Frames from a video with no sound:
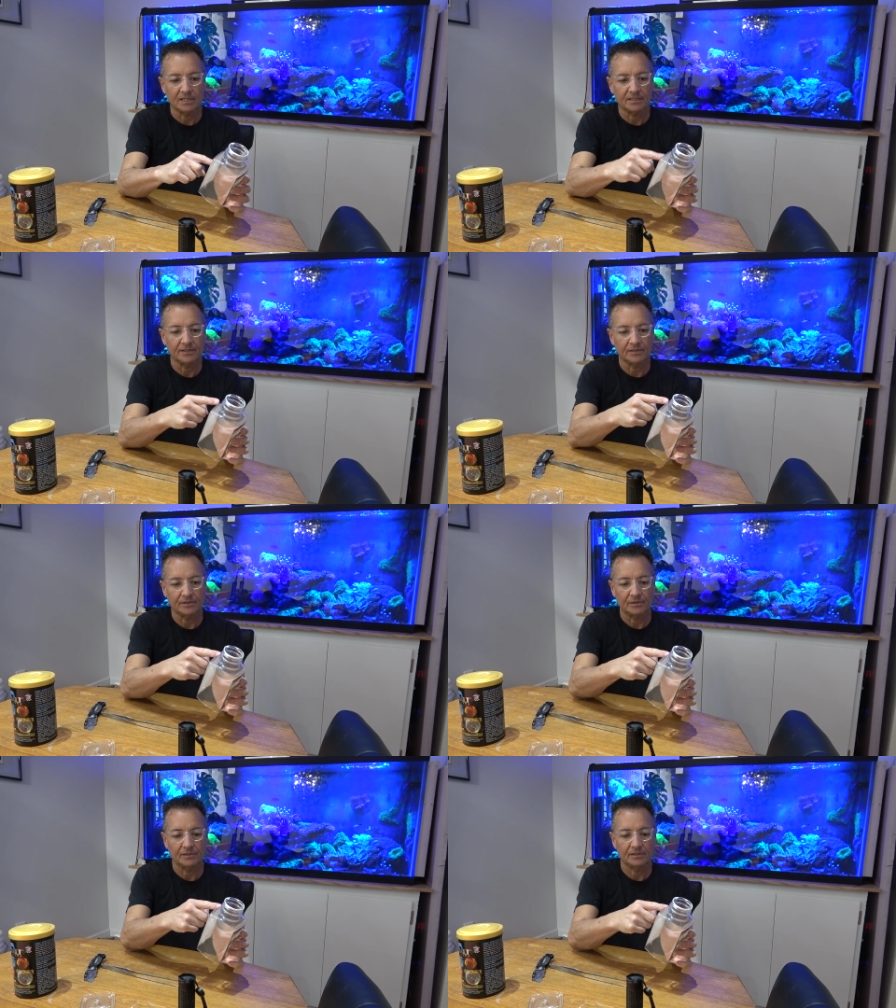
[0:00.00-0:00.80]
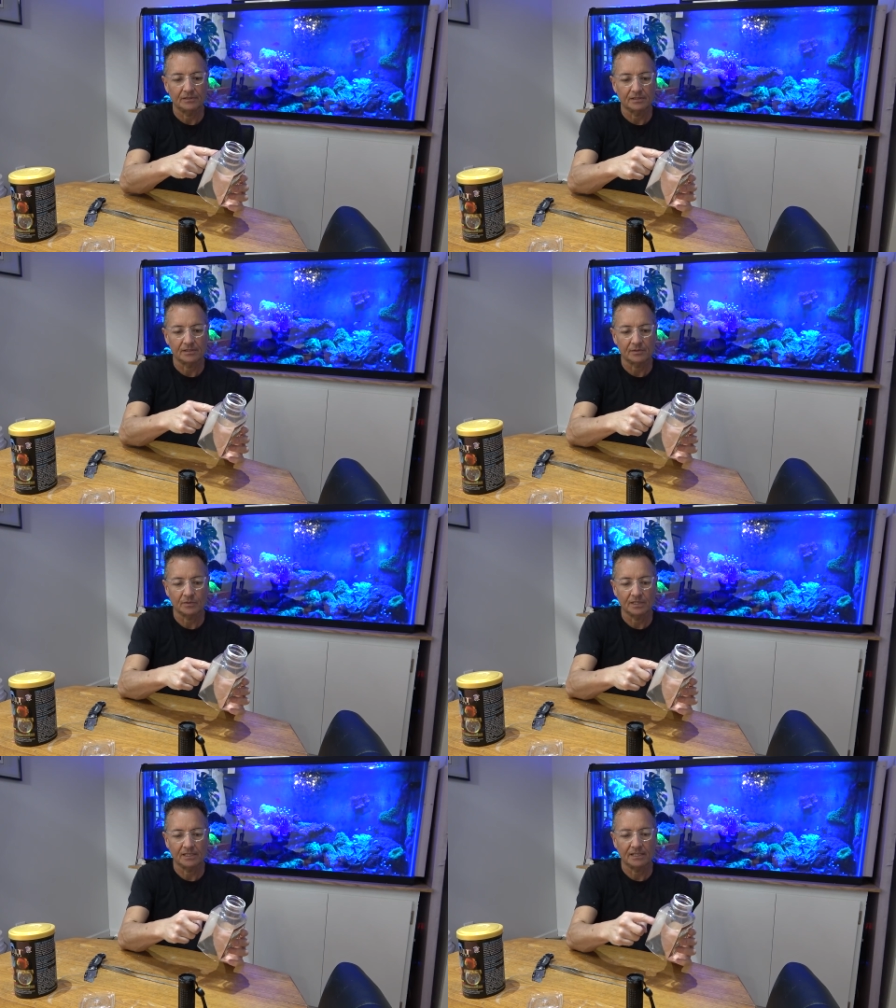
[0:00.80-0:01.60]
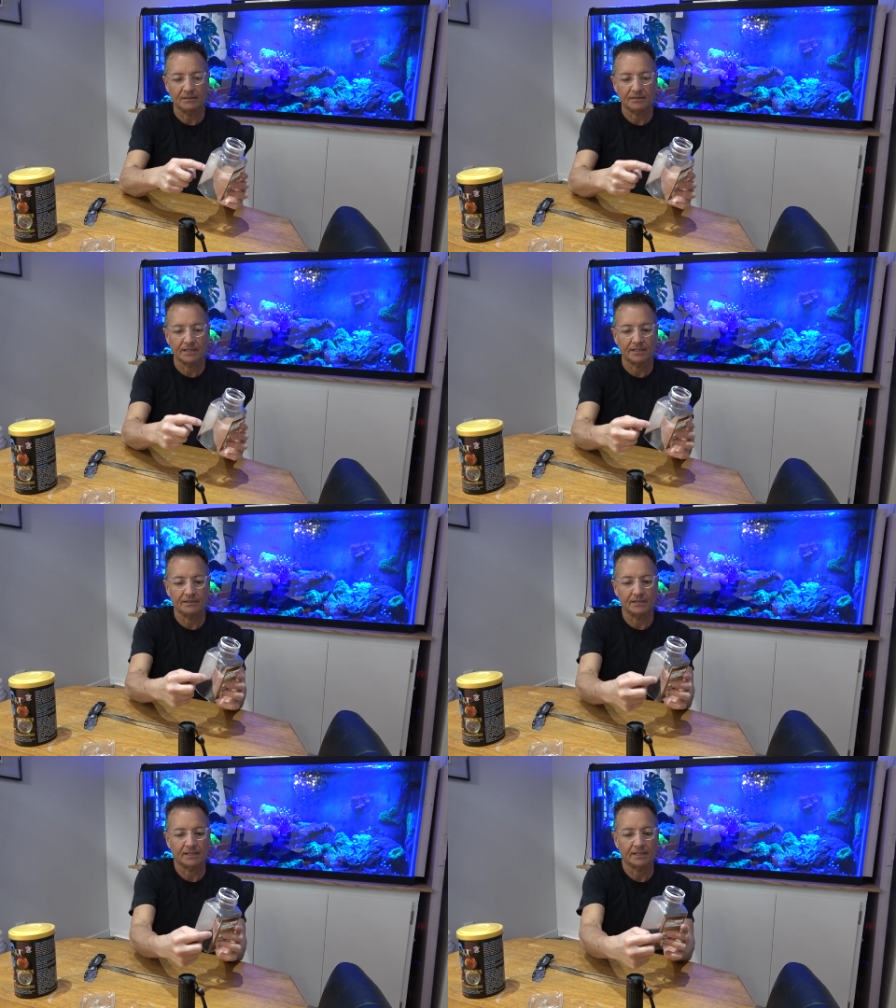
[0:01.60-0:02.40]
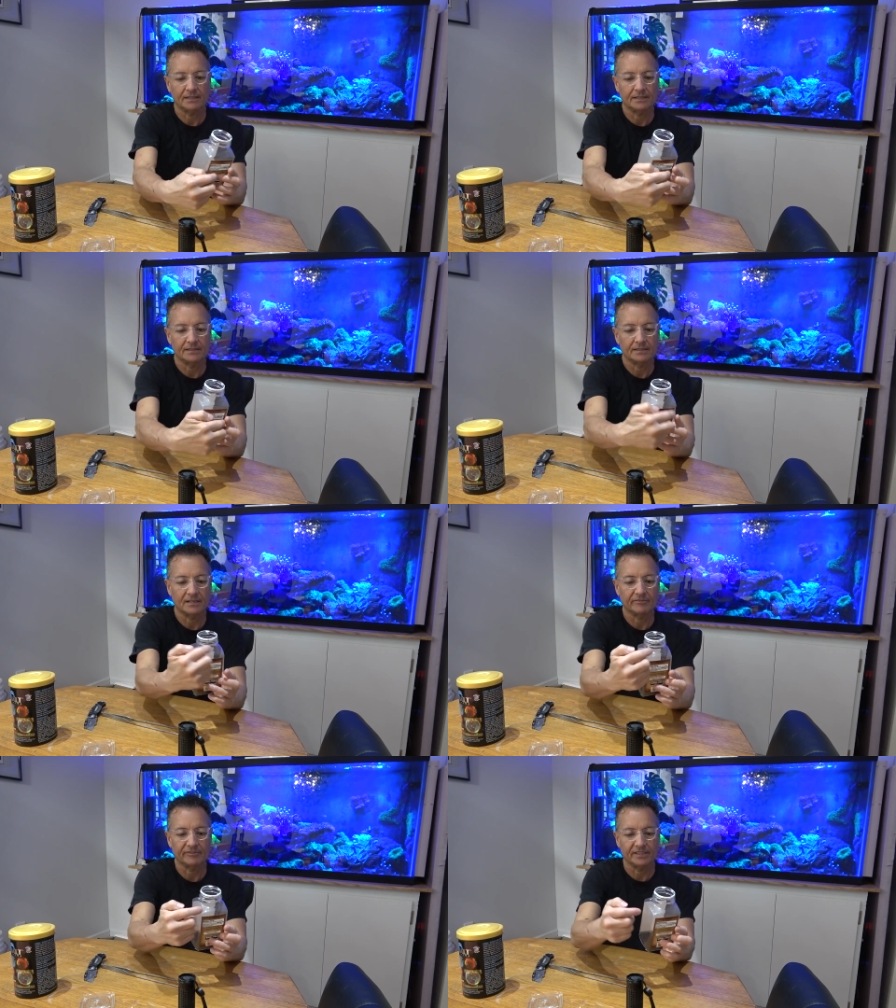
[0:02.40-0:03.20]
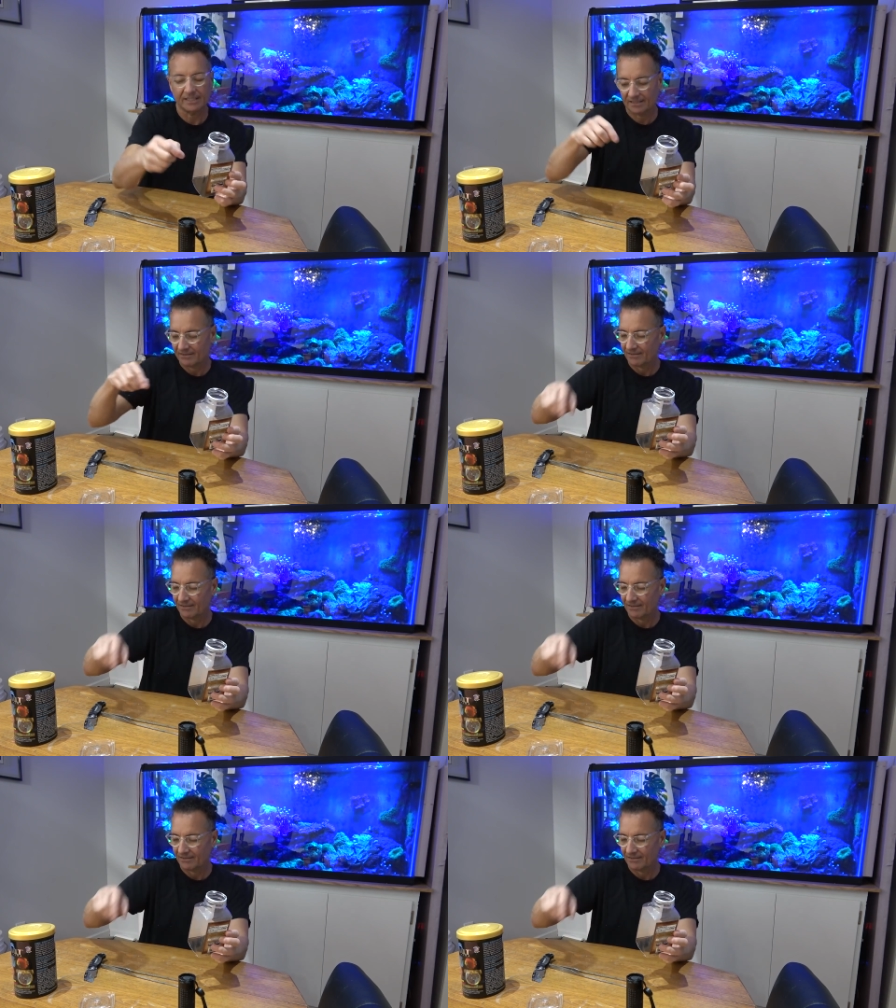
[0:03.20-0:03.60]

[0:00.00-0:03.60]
to do is swing down here and cut this off, right?